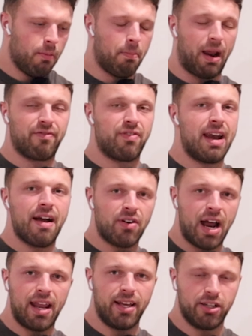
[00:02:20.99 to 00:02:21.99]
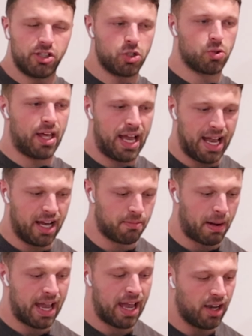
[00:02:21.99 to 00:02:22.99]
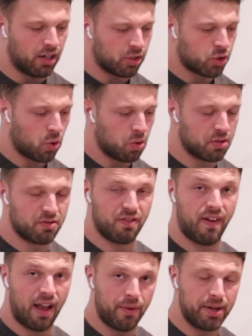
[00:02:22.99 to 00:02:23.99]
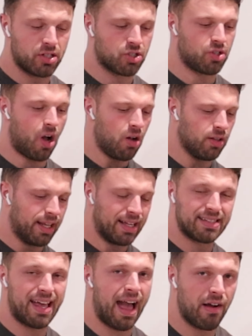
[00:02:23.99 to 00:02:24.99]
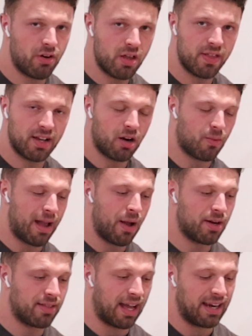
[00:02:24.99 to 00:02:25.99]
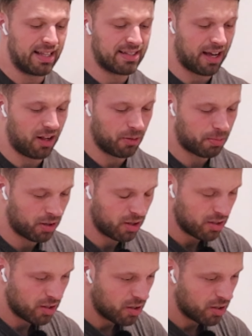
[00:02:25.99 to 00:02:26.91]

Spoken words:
but I've never had issues with a hand. My hand control is very solid. It's everything around it that needs help.